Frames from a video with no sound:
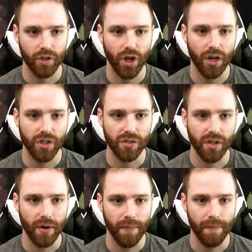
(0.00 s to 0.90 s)
Charges
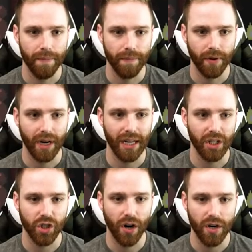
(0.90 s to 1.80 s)
though? Can I get a
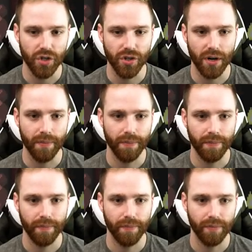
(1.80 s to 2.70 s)
charge, sir?
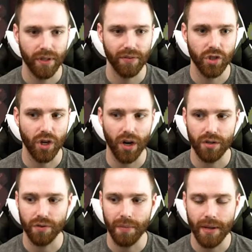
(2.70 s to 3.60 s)
You have a charge
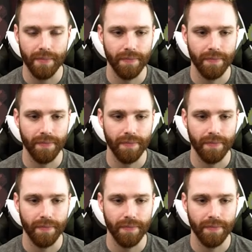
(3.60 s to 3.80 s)
for me?